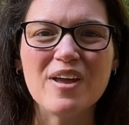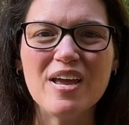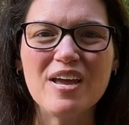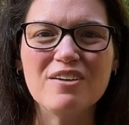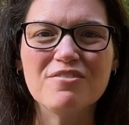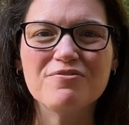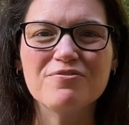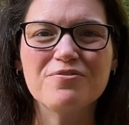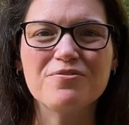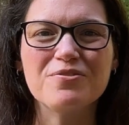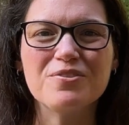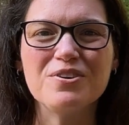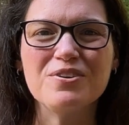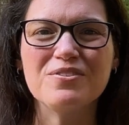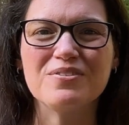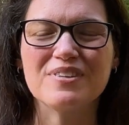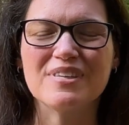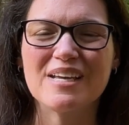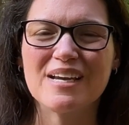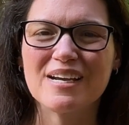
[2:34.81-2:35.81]
and
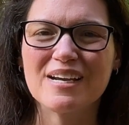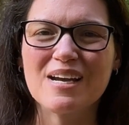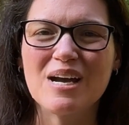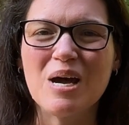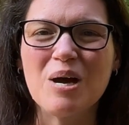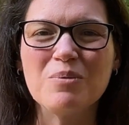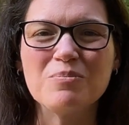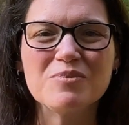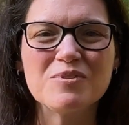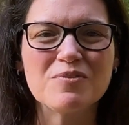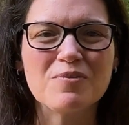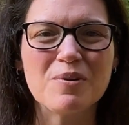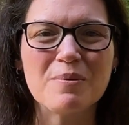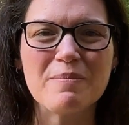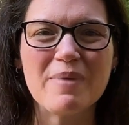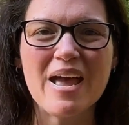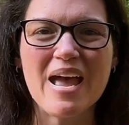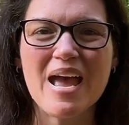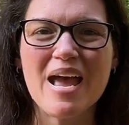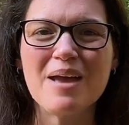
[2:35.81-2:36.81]
fruit that comes
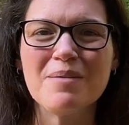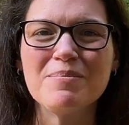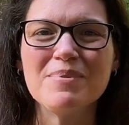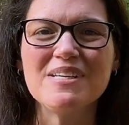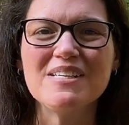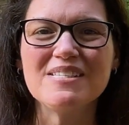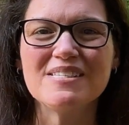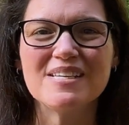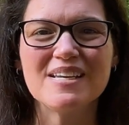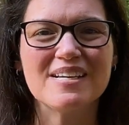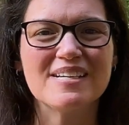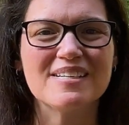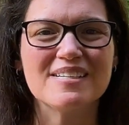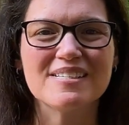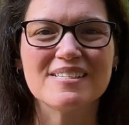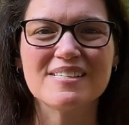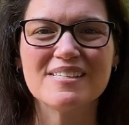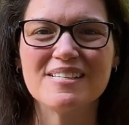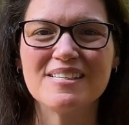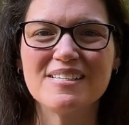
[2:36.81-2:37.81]
from habits and
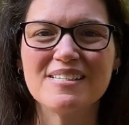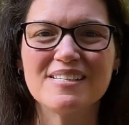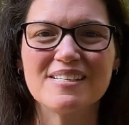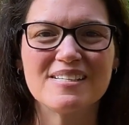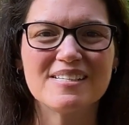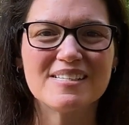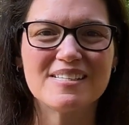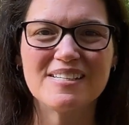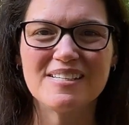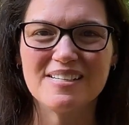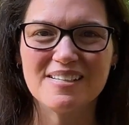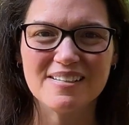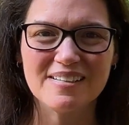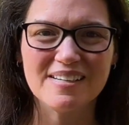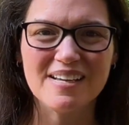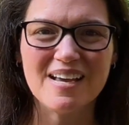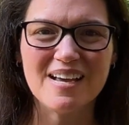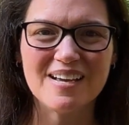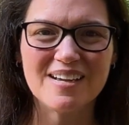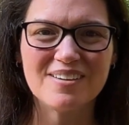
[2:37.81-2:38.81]
consistency in
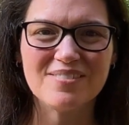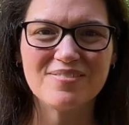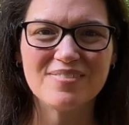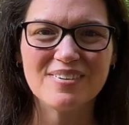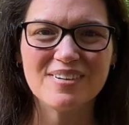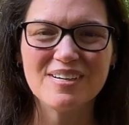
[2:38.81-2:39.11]
life.